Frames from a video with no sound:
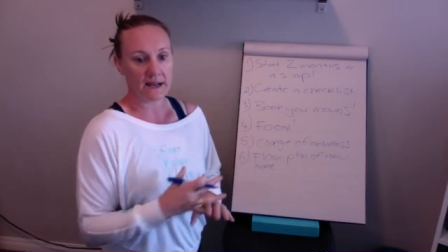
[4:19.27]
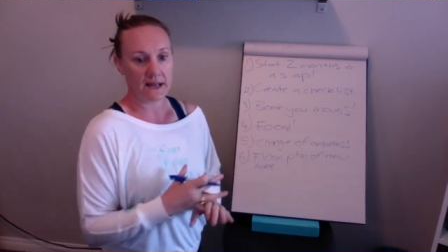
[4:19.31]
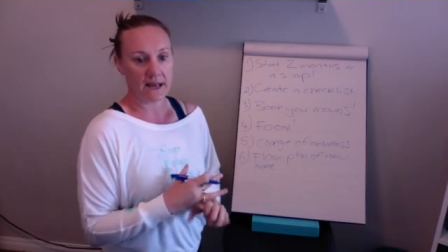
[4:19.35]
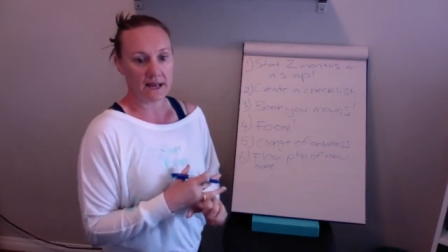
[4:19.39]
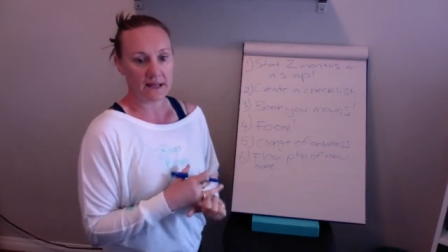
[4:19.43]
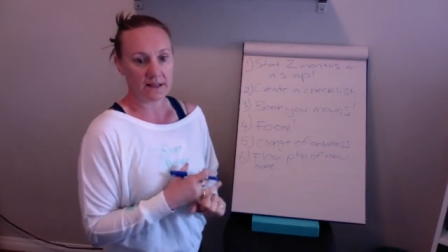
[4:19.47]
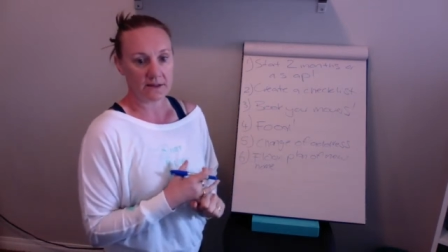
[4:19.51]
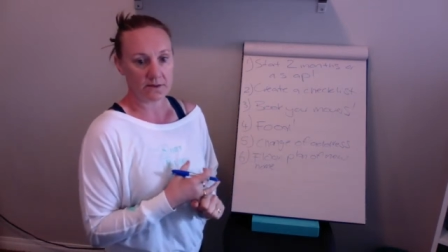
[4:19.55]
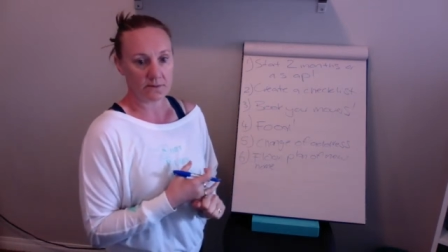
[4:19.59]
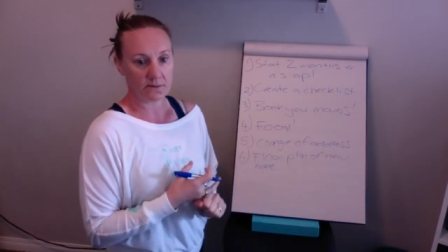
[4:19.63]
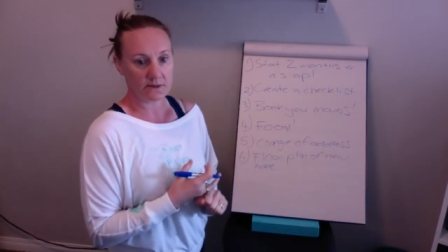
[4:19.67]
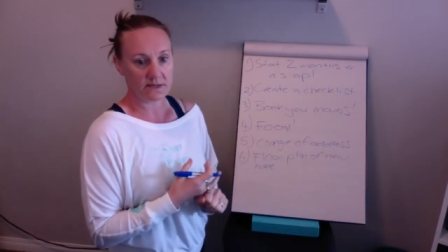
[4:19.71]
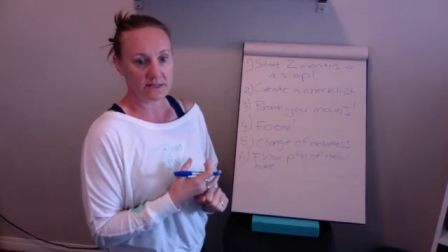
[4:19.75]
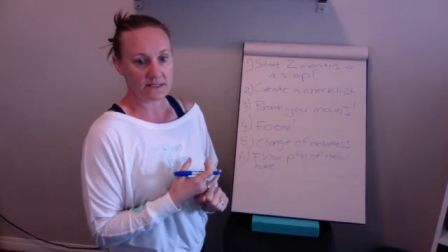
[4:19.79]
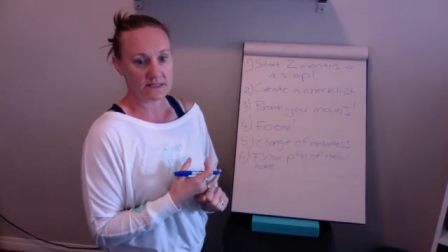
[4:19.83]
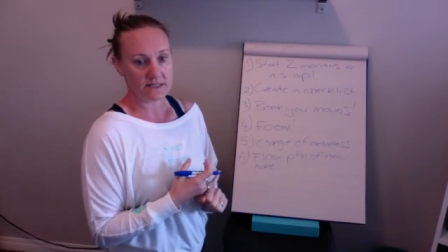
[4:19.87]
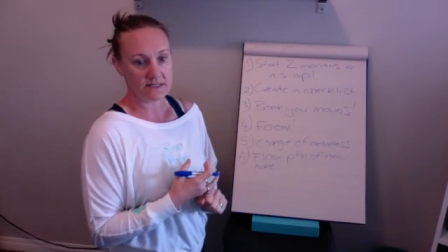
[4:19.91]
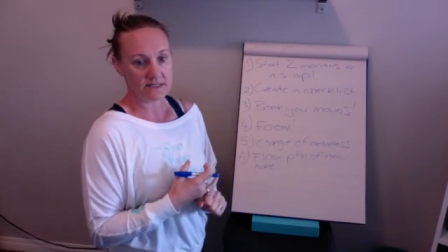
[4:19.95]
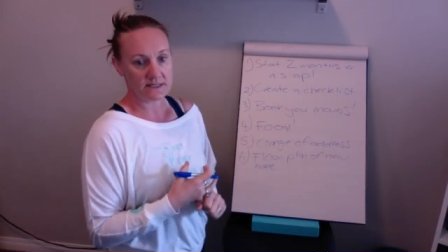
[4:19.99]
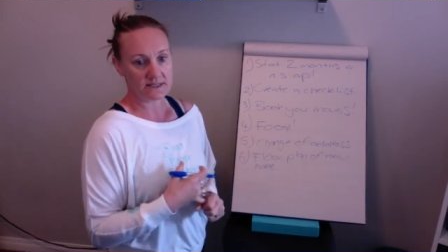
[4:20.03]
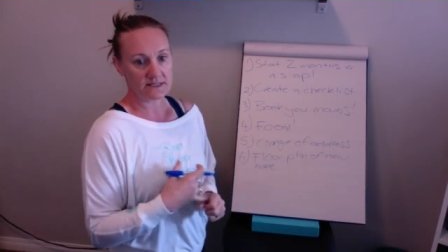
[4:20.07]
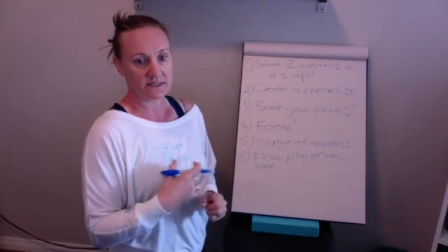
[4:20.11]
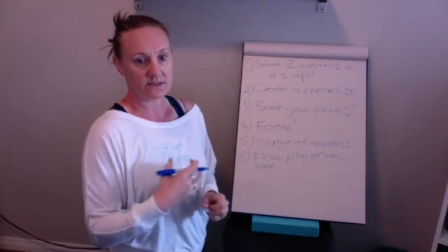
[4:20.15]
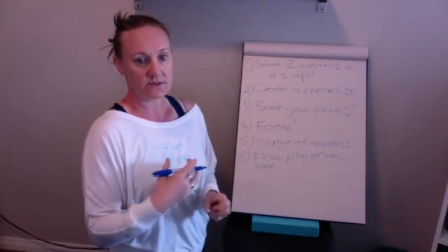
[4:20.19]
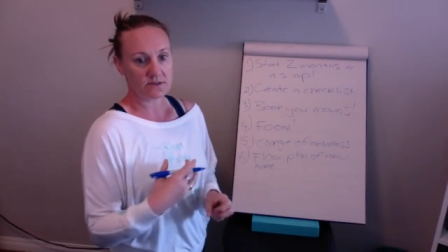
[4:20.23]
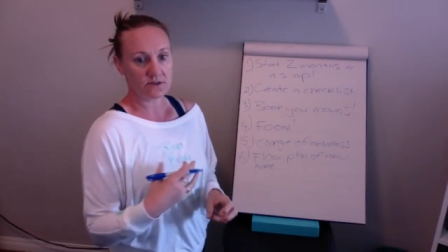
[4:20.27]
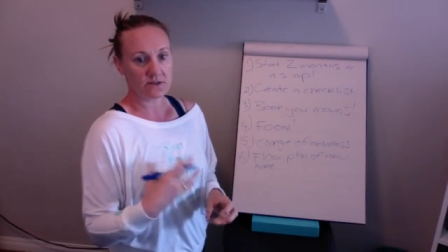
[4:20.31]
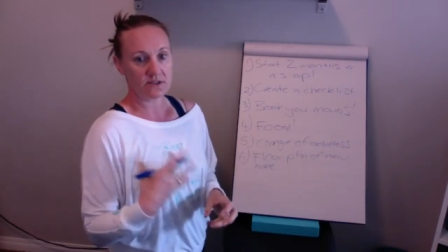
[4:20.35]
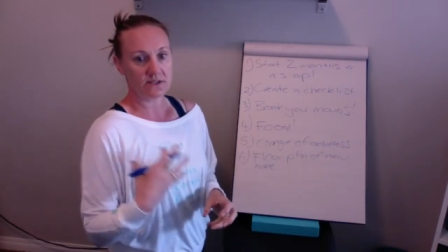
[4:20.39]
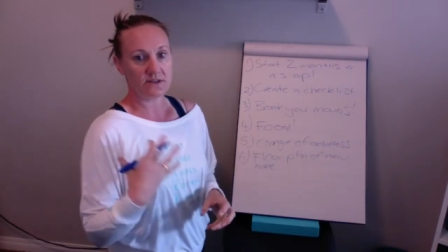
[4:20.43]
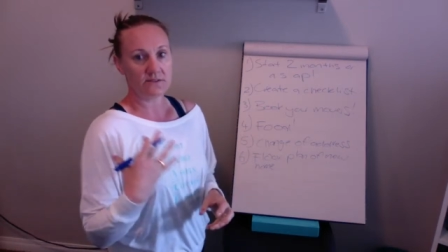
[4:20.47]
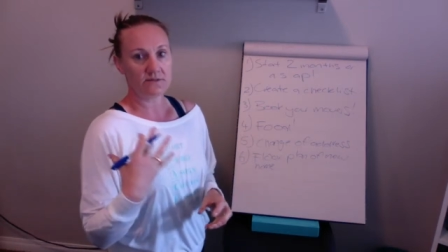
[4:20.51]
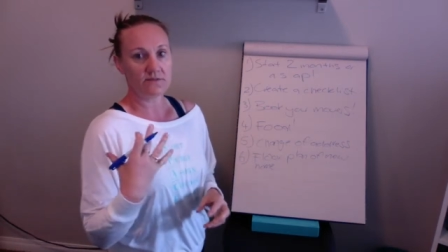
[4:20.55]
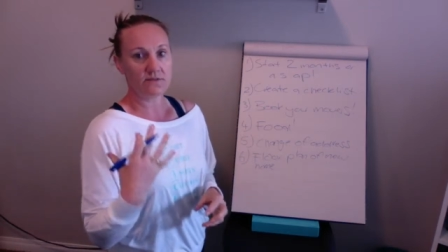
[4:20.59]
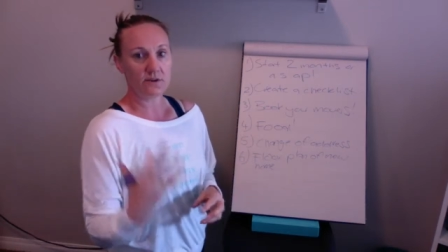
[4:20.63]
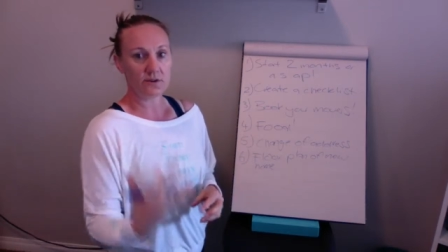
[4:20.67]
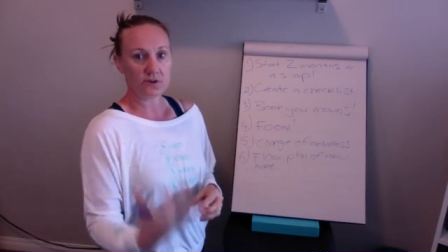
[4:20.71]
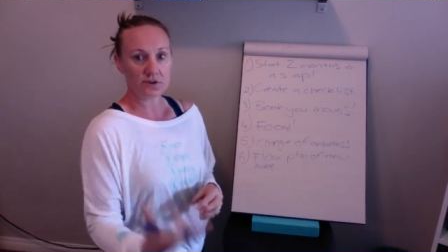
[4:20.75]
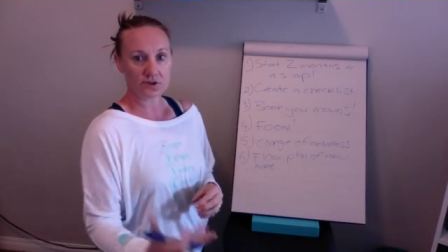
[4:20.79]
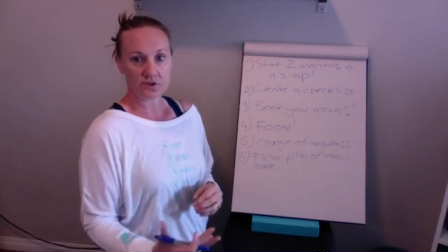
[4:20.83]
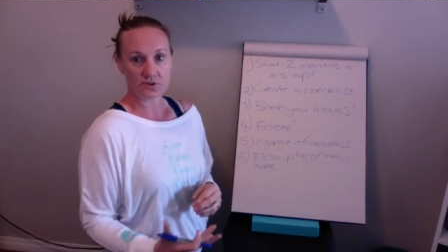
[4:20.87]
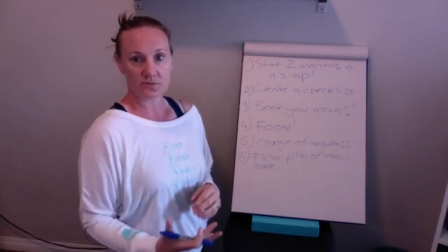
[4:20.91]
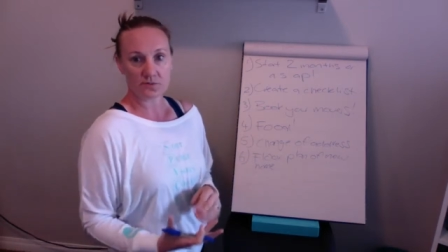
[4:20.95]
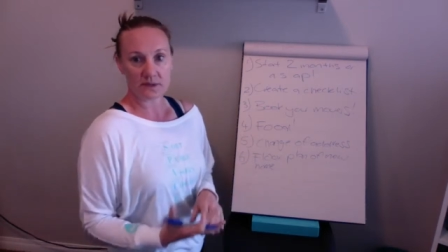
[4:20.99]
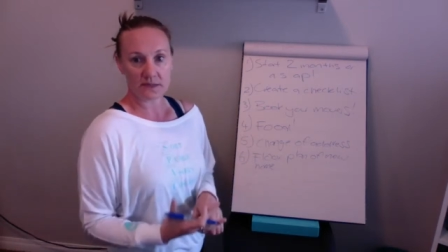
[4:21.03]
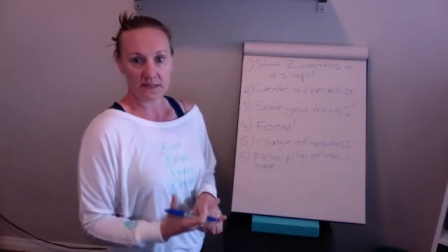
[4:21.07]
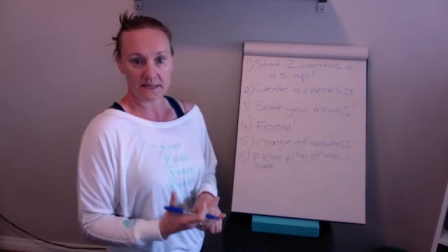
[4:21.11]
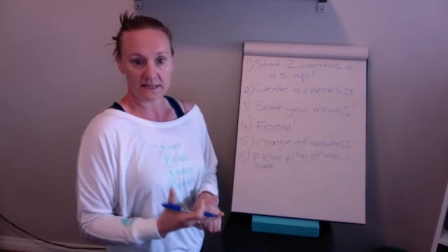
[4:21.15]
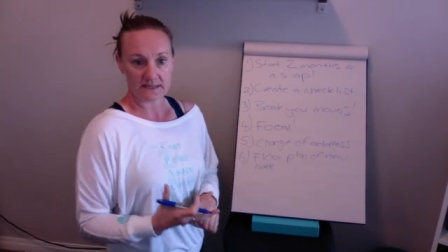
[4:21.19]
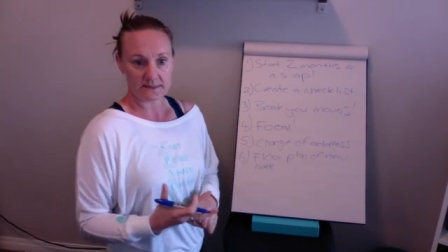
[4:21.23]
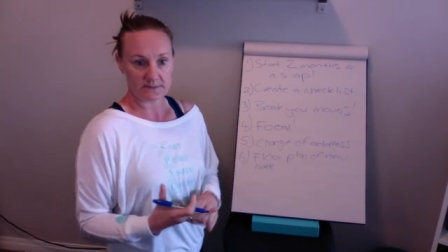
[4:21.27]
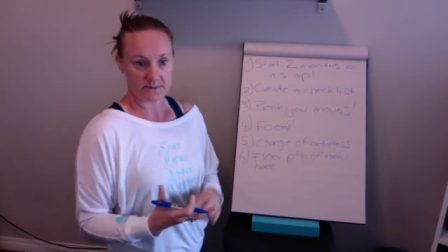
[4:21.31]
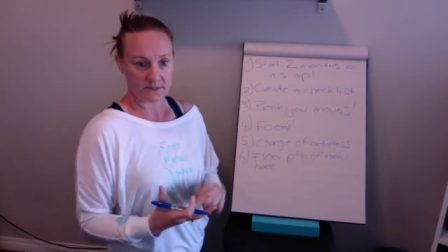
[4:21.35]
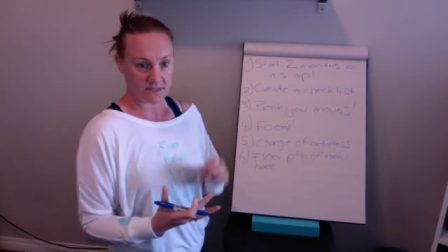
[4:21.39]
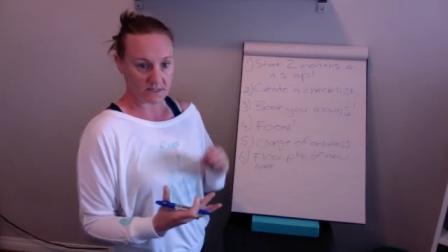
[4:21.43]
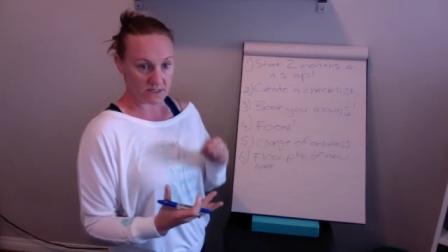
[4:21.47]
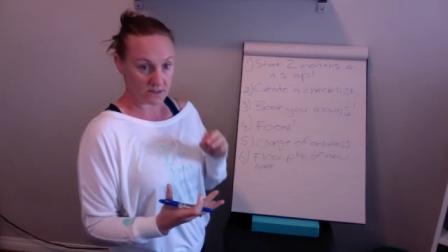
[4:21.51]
and the reason is so you need furniture placement,